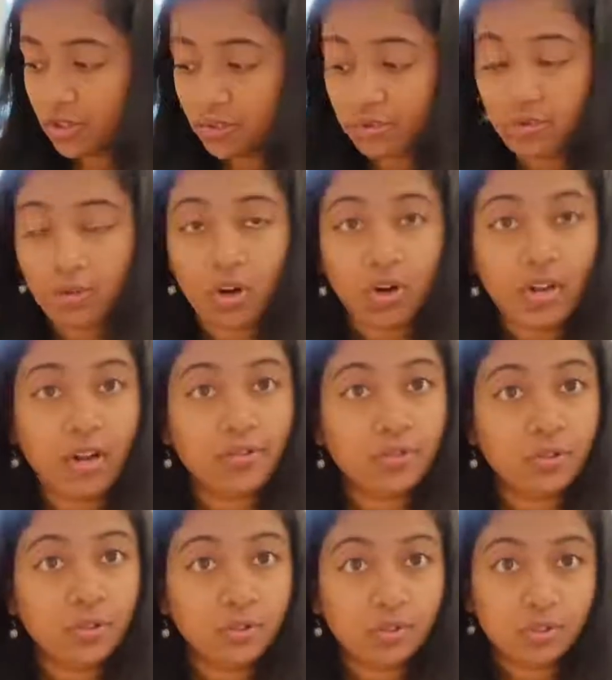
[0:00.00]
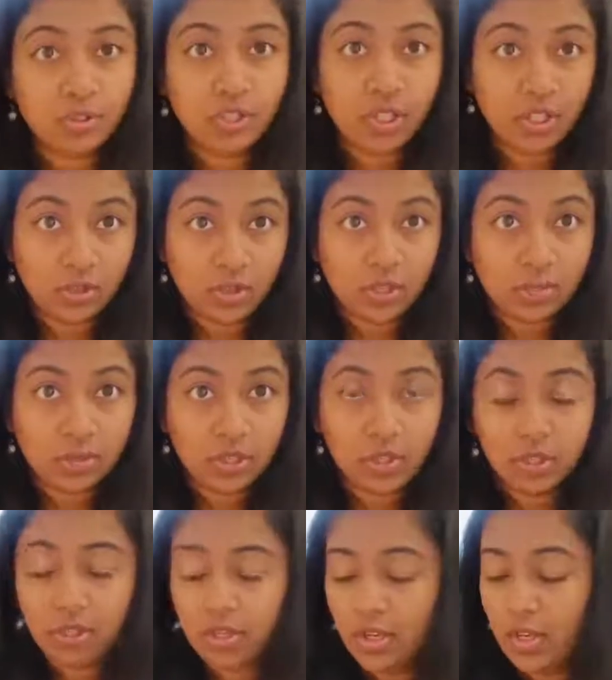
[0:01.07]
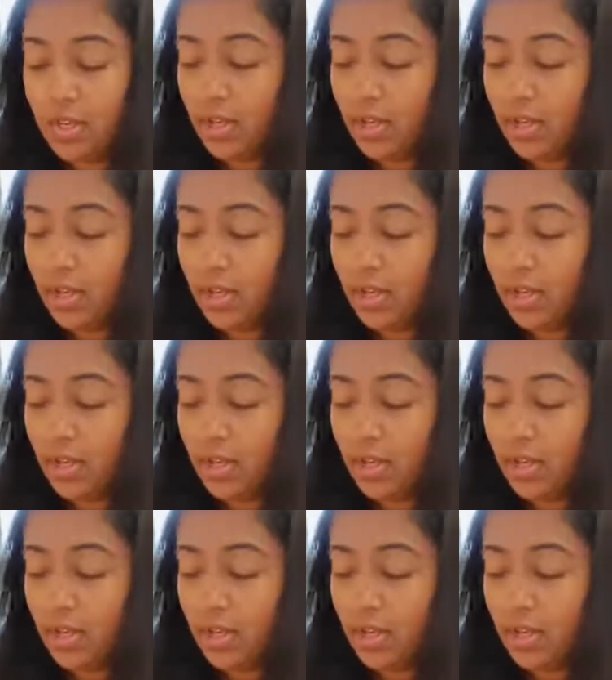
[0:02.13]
You do not have to use dairy milk,